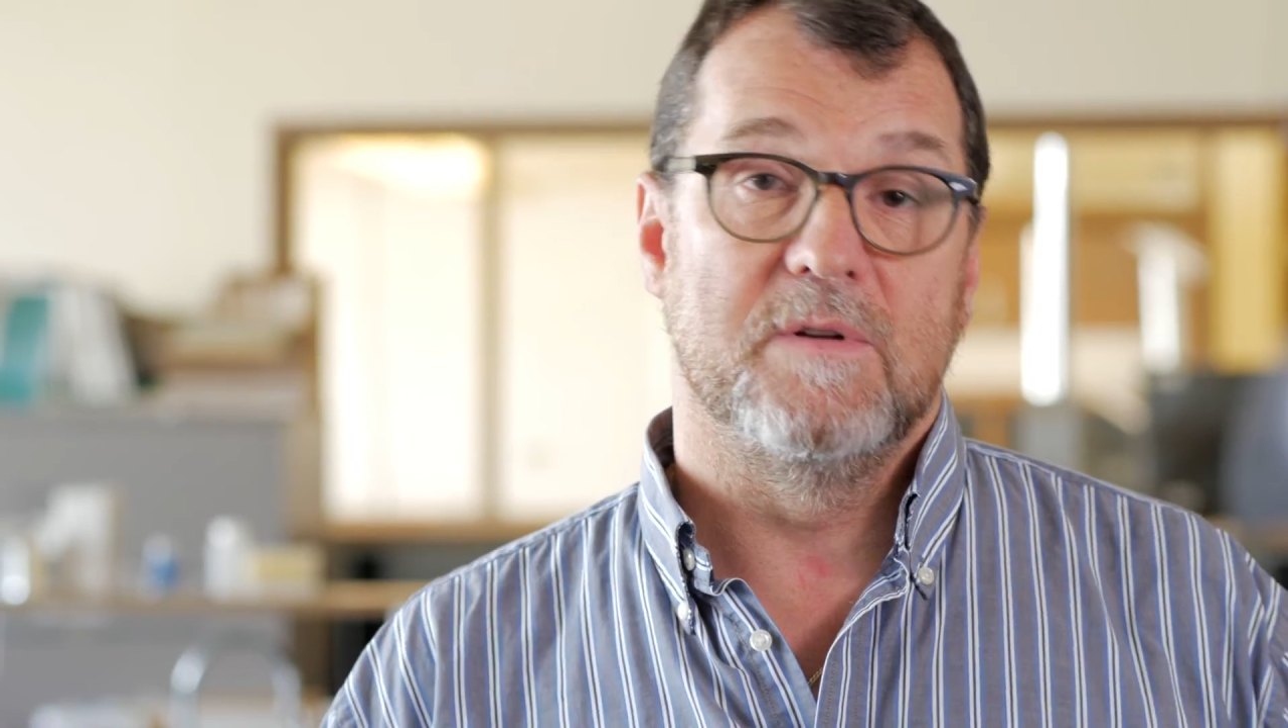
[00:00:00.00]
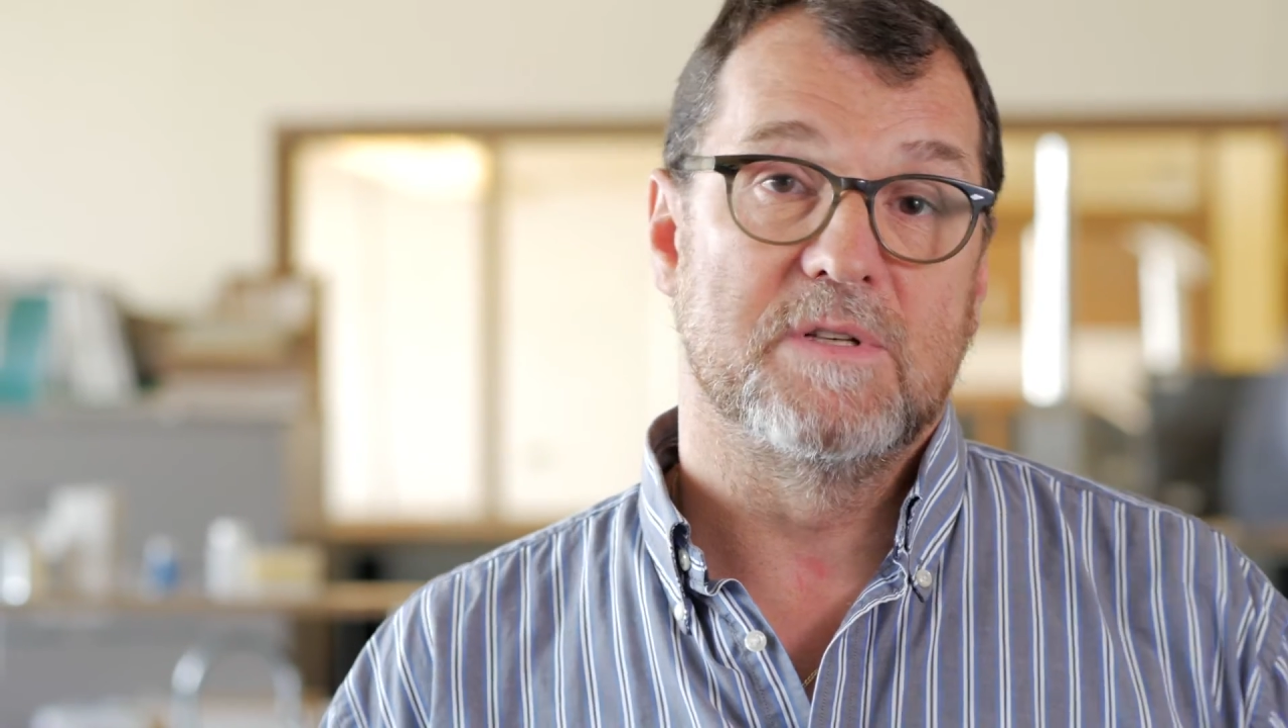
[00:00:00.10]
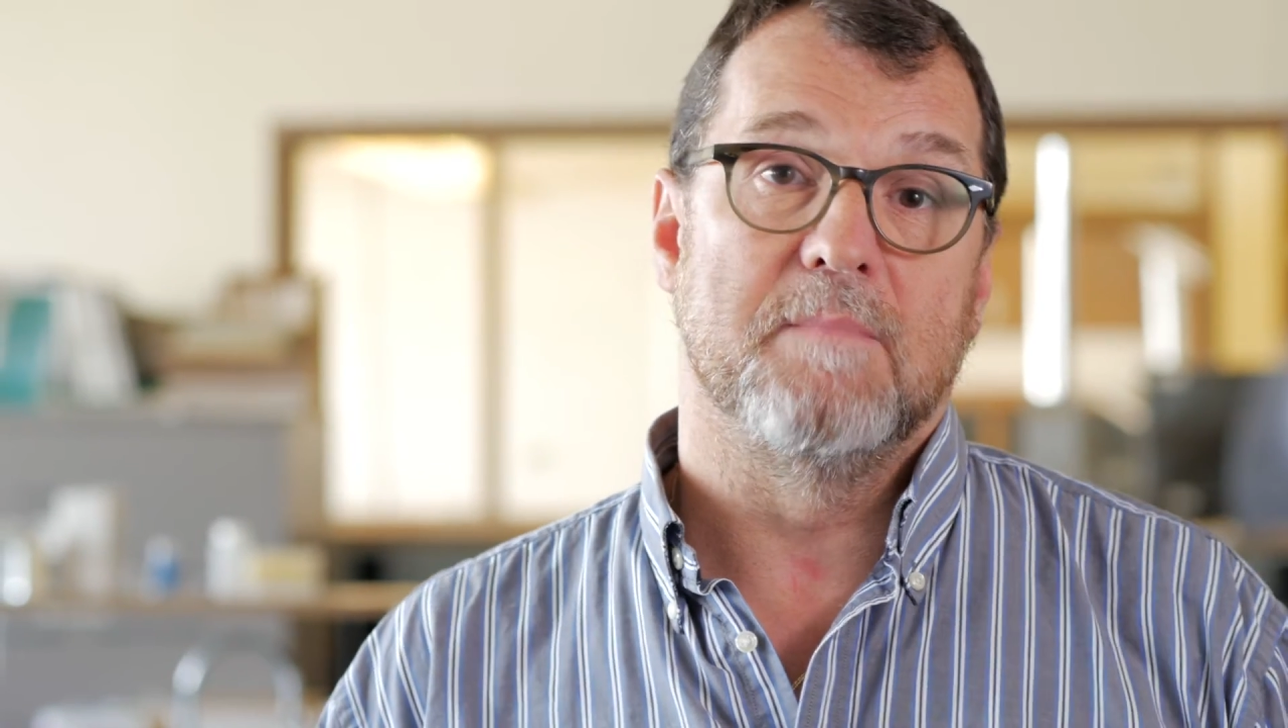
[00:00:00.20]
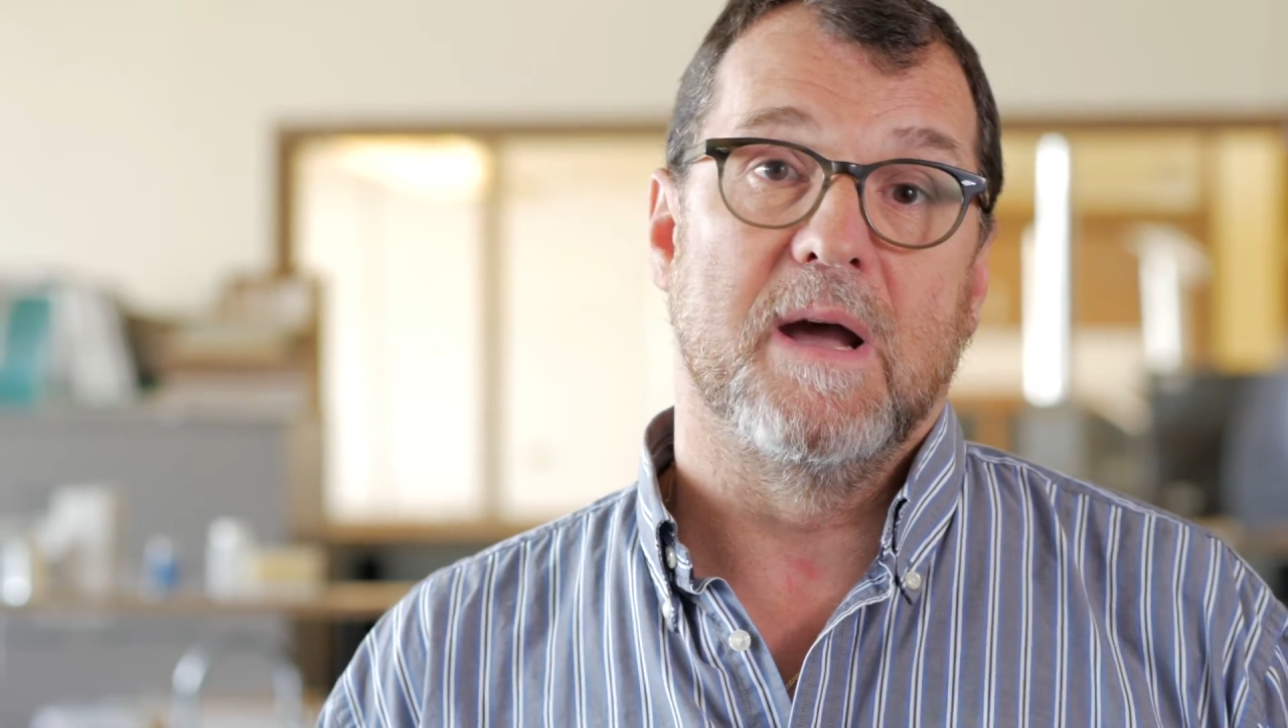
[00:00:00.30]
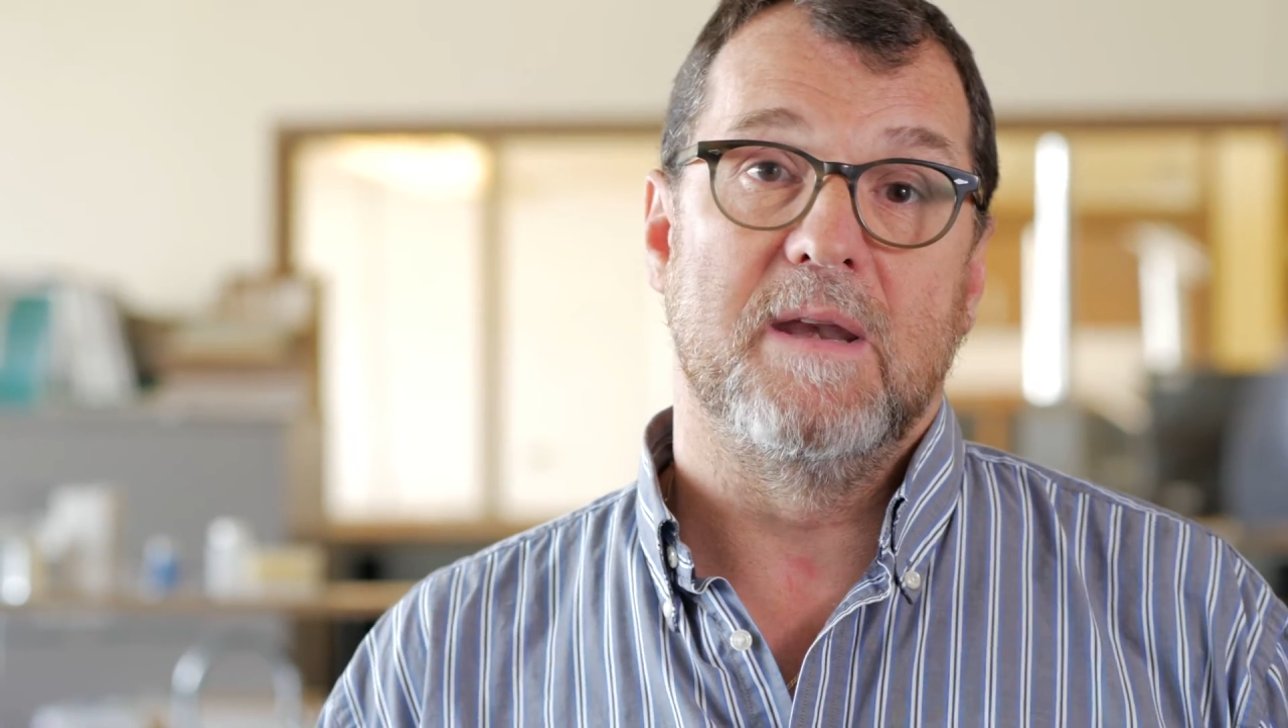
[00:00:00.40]

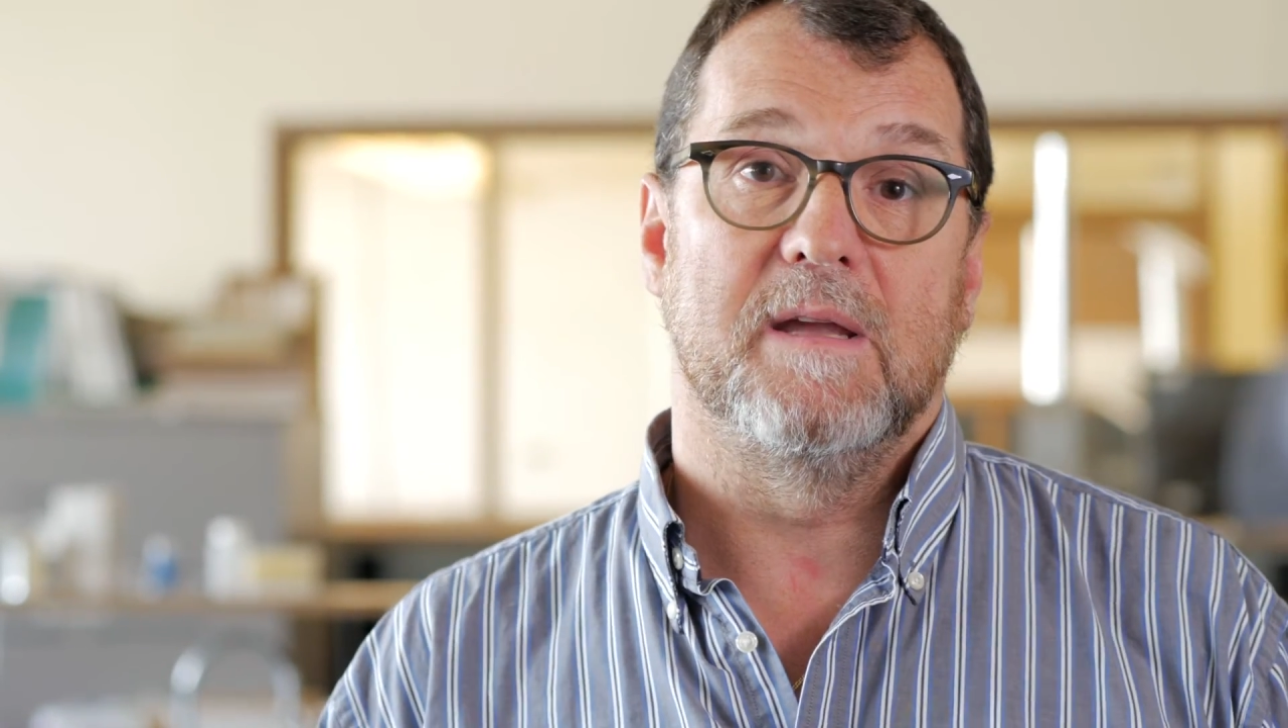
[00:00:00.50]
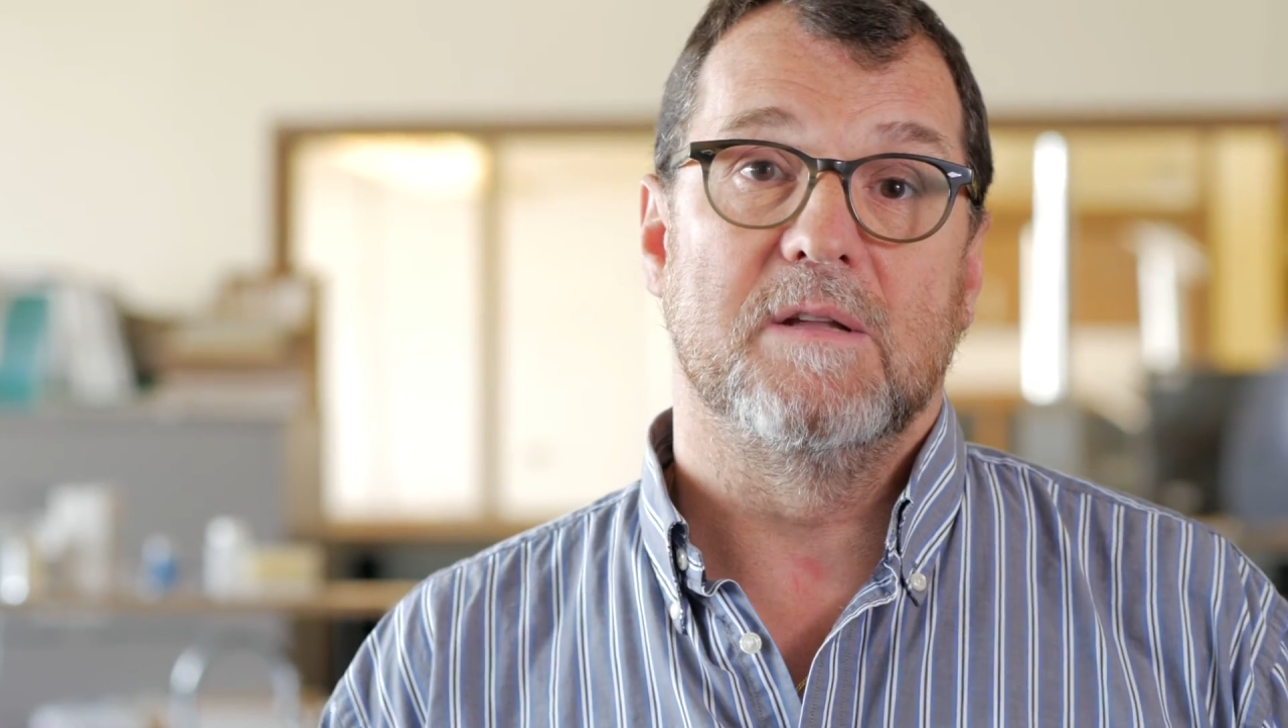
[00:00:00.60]
into mining